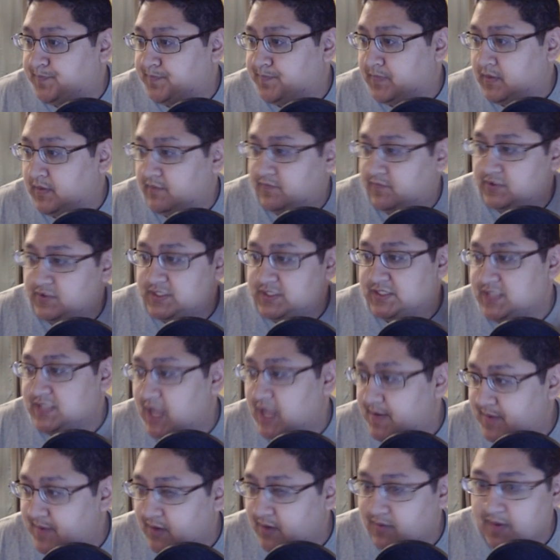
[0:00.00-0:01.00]
versus
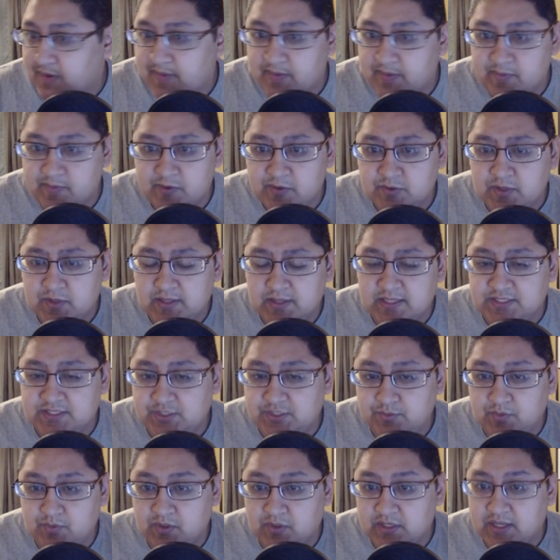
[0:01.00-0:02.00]
not being in rampage mode unless
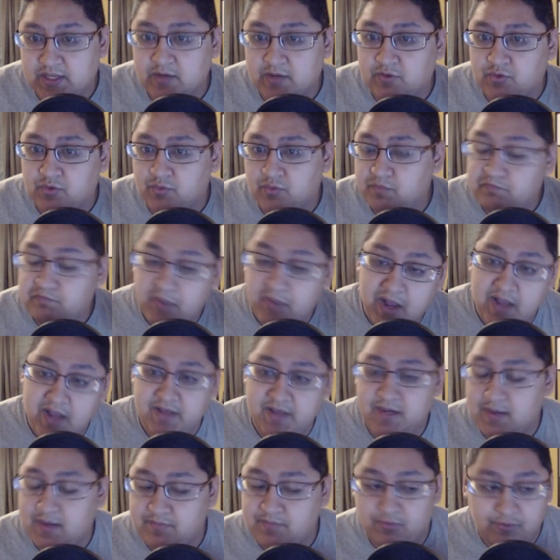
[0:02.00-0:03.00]
you want to get through
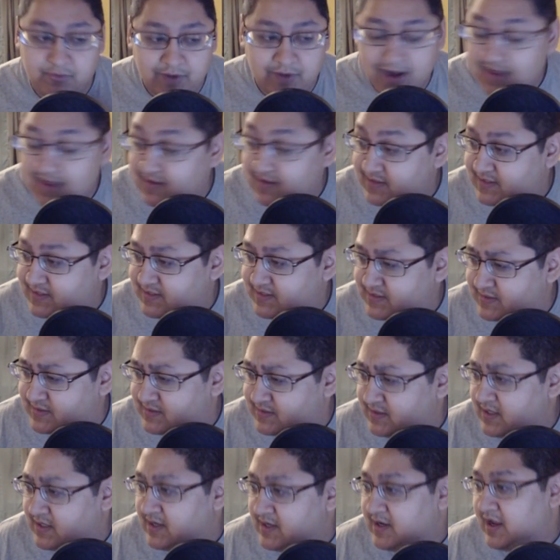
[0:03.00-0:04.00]
bind and
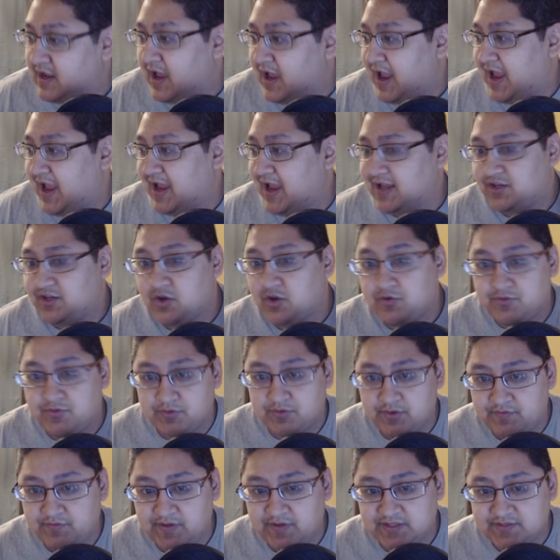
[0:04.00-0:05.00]
paralysis and go through
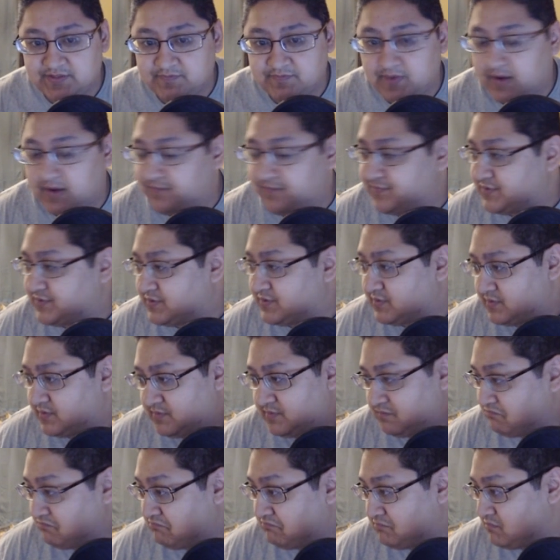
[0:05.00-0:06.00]
defensive buffs.
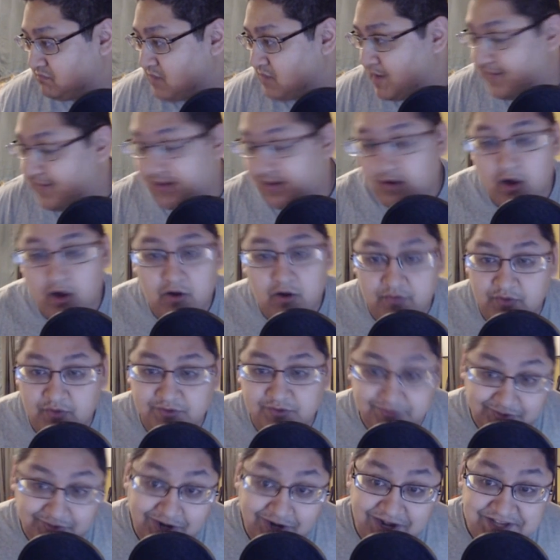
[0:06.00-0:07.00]
I mean, all
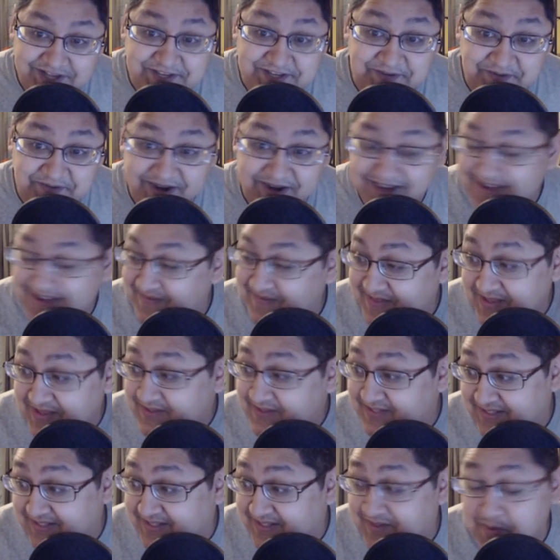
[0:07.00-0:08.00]
those are awesome, right? I mean,
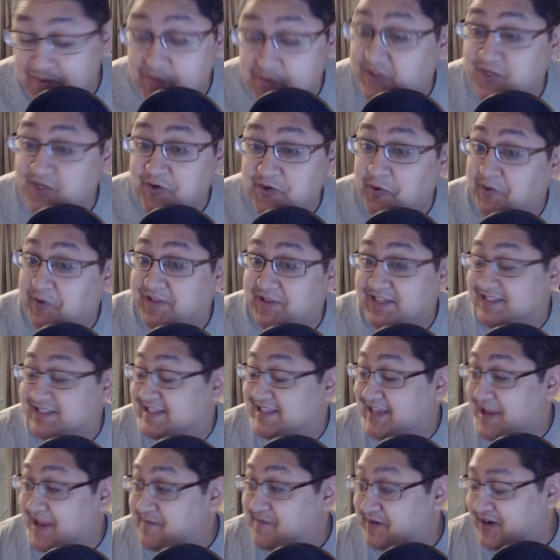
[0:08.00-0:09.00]
those are the most annoying things in
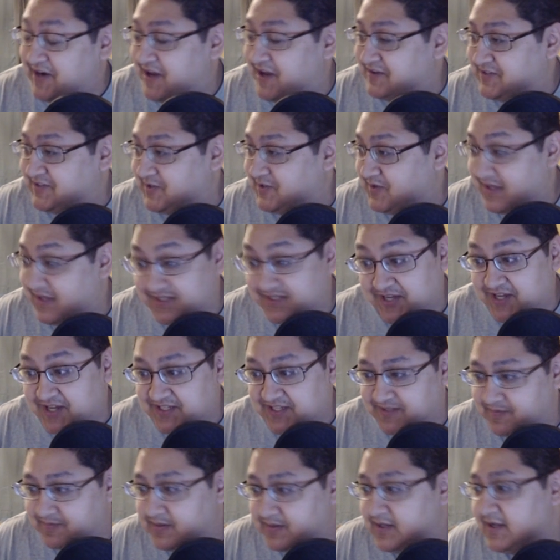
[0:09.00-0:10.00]
the game right now, so that's
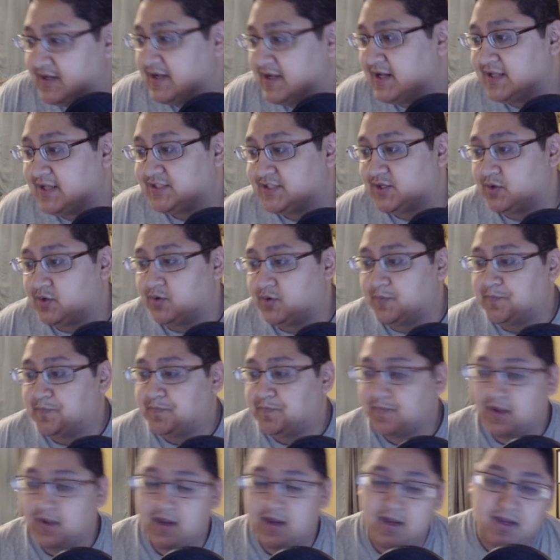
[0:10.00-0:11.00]
awesome. So
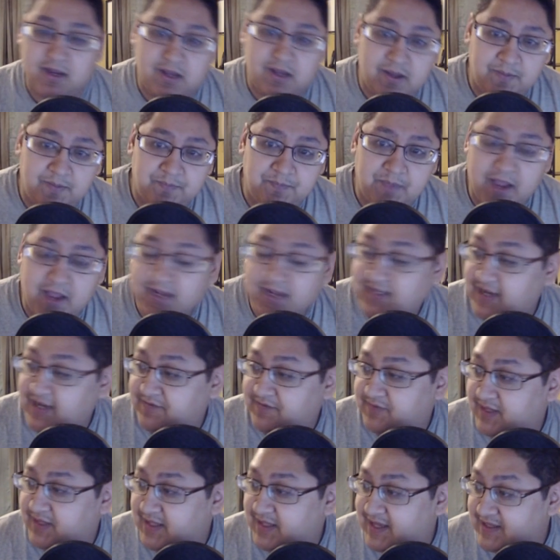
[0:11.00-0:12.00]
I
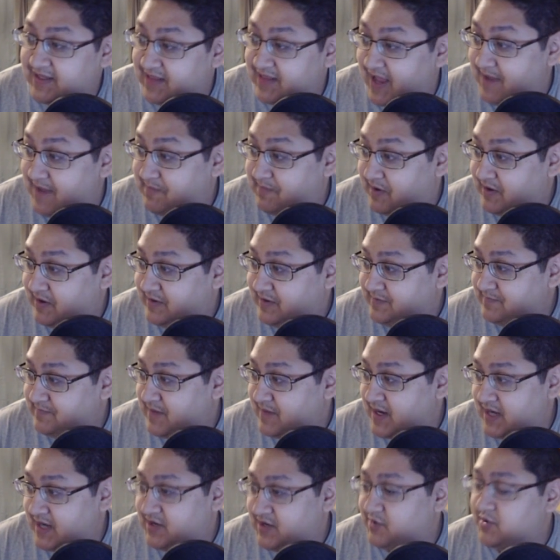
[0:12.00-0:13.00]
definitely like that part,
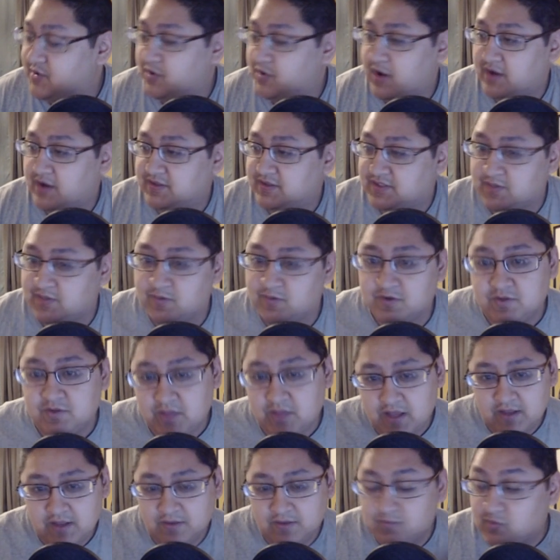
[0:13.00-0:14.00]
and I don't know how it's going
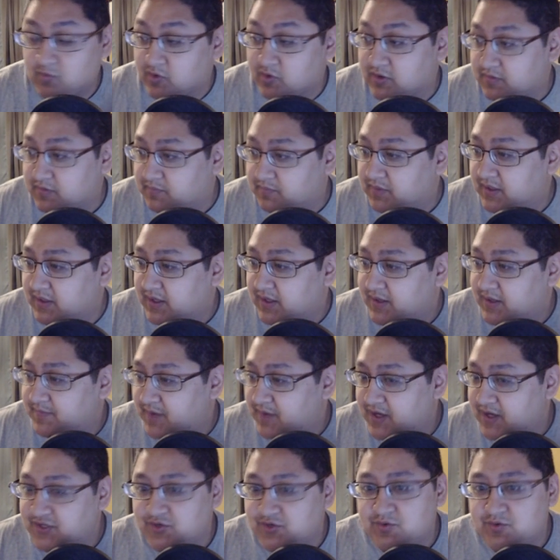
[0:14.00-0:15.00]
to work. But
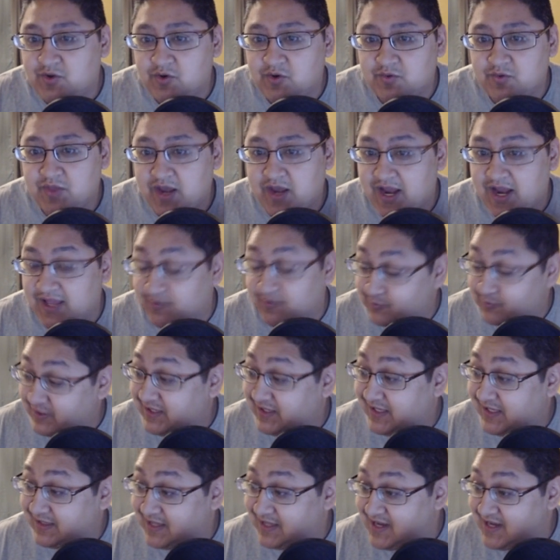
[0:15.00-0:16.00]
I do know that I
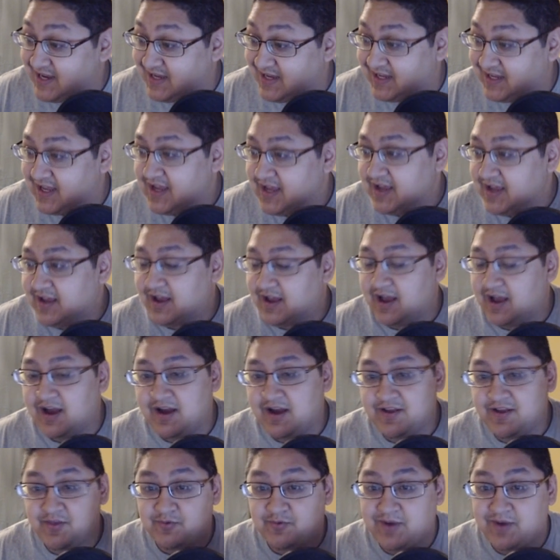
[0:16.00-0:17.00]
really like
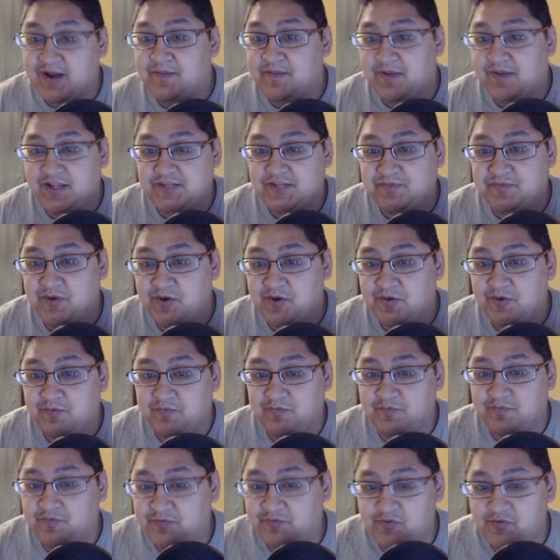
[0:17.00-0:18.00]
the Rampage mode
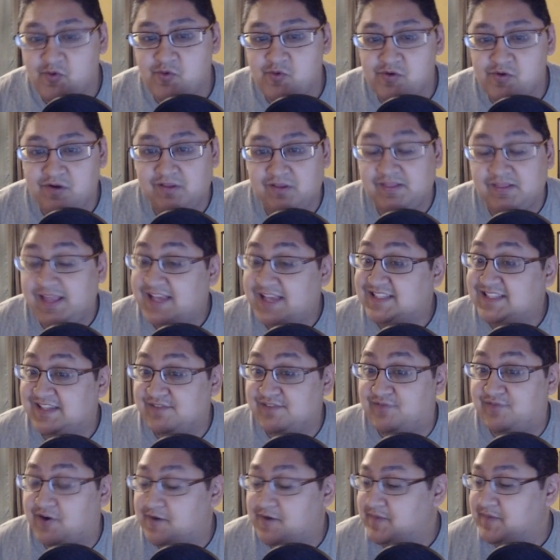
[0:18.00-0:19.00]
for lazy
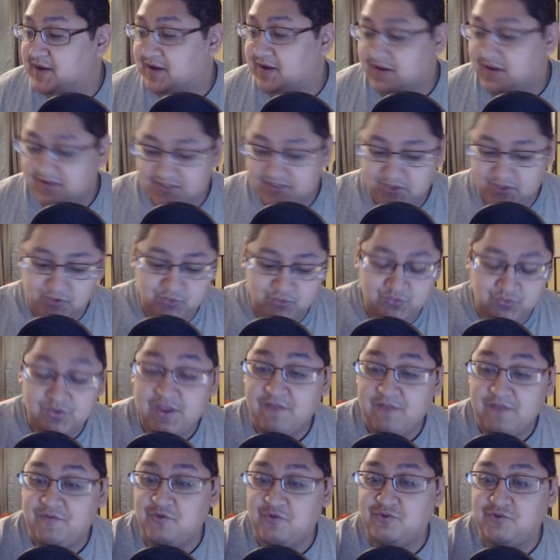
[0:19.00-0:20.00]
farming. So
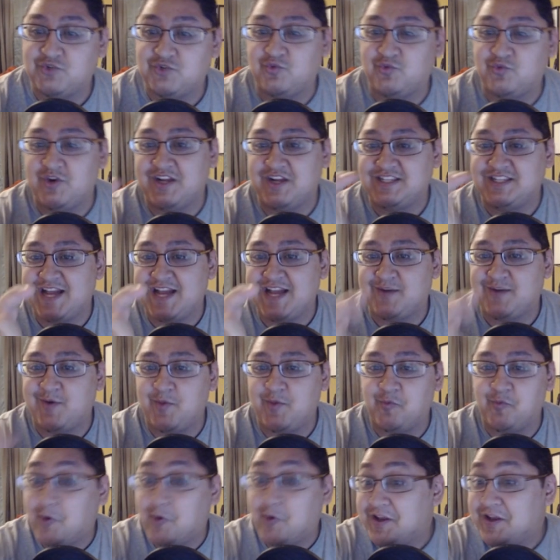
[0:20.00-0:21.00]
if you just want to attack with
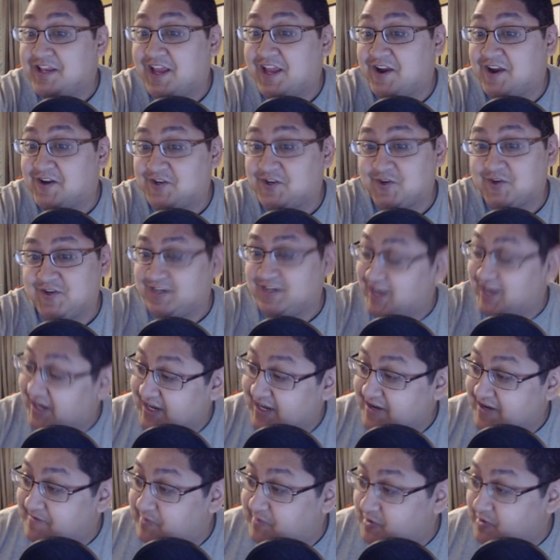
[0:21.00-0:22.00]
one character and not
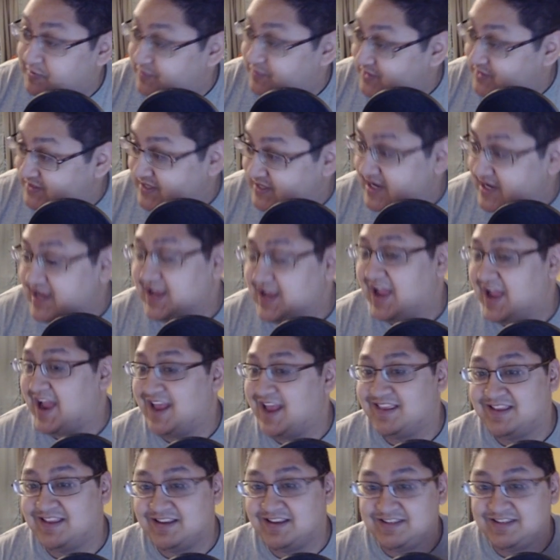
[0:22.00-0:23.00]
hit a perfect,
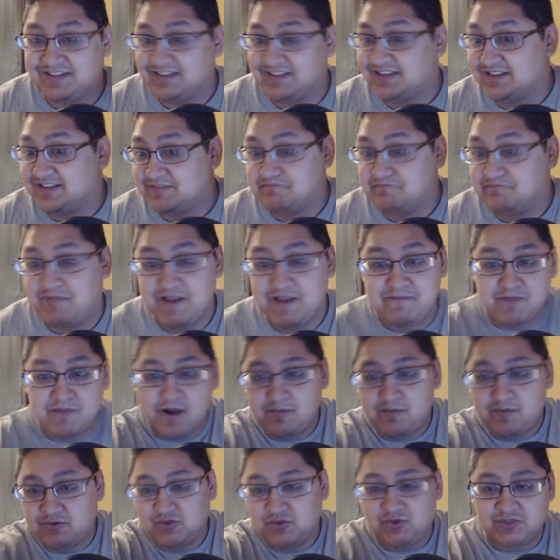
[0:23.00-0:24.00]
and then Big
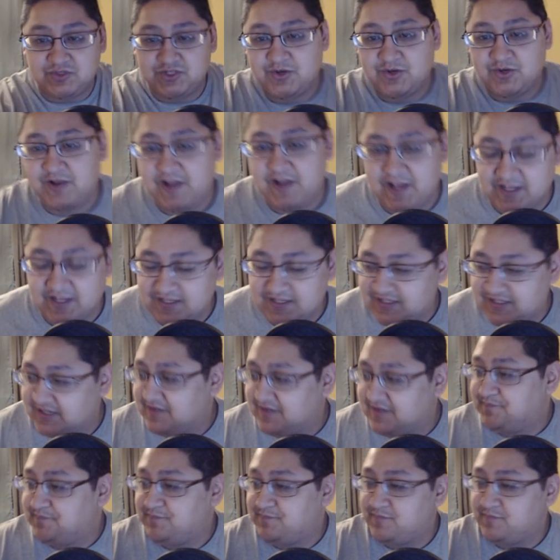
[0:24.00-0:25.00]
Mom will do her 10x.
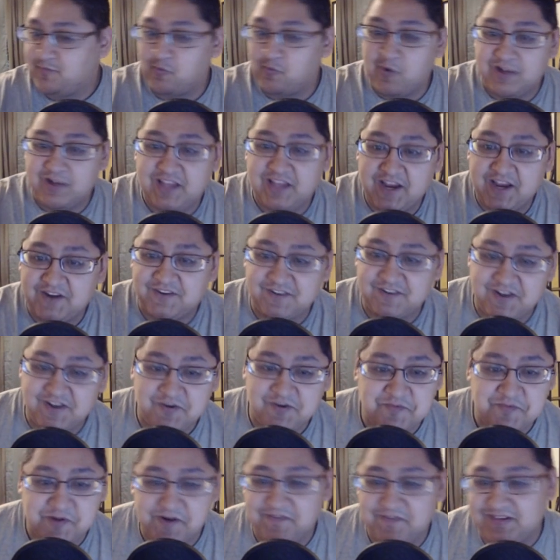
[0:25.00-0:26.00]
One character, no
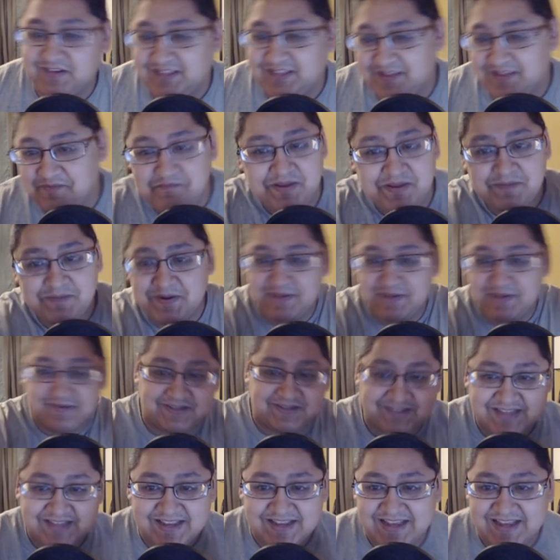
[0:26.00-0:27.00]
perfect, and Big Mom
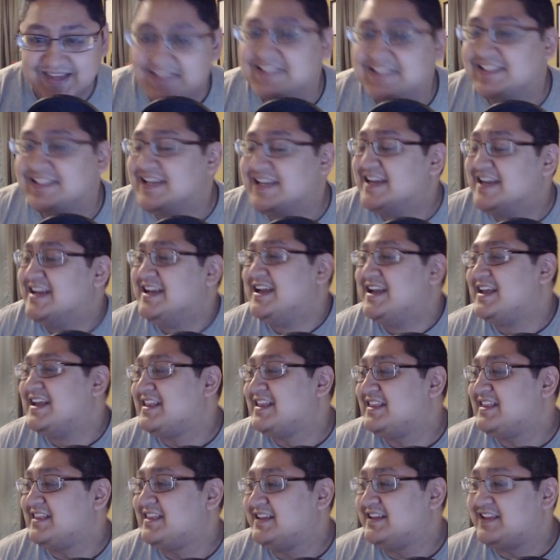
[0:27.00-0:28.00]
does her 10x.
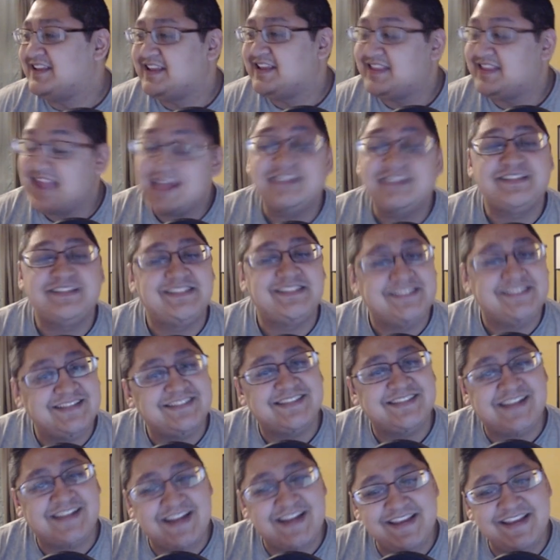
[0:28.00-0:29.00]

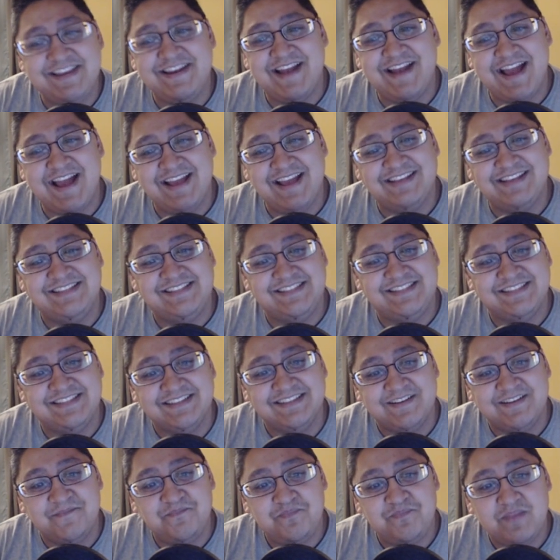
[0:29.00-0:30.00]
That's kind of nice.
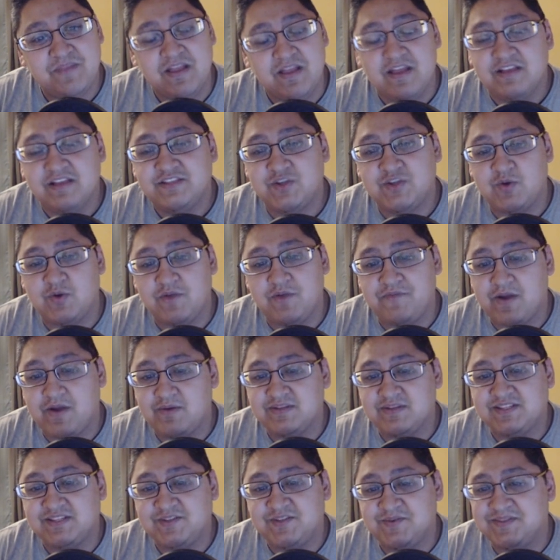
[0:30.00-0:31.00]
So if I
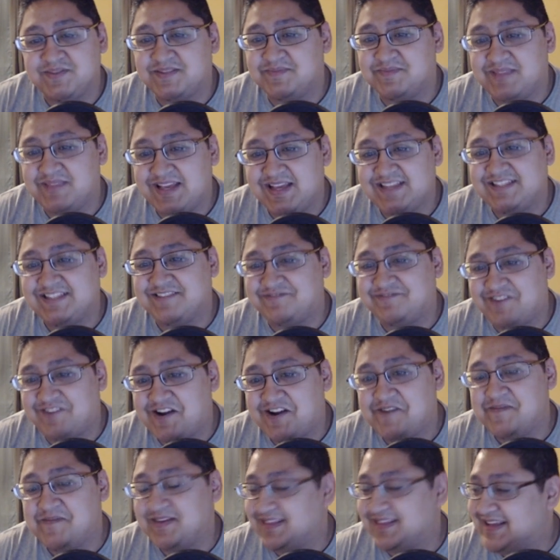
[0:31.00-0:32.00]
was doing some lazy
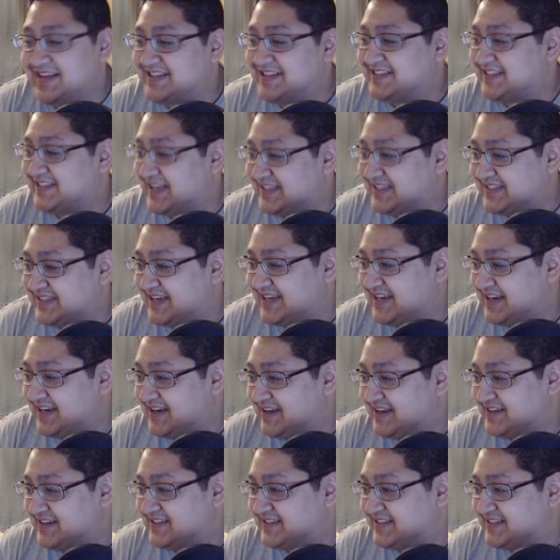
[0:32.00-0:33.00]
farming, that's kind of
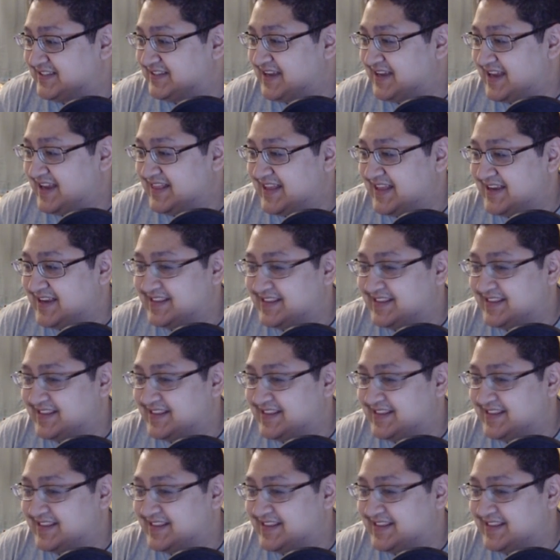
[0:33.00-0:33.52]
nice. I like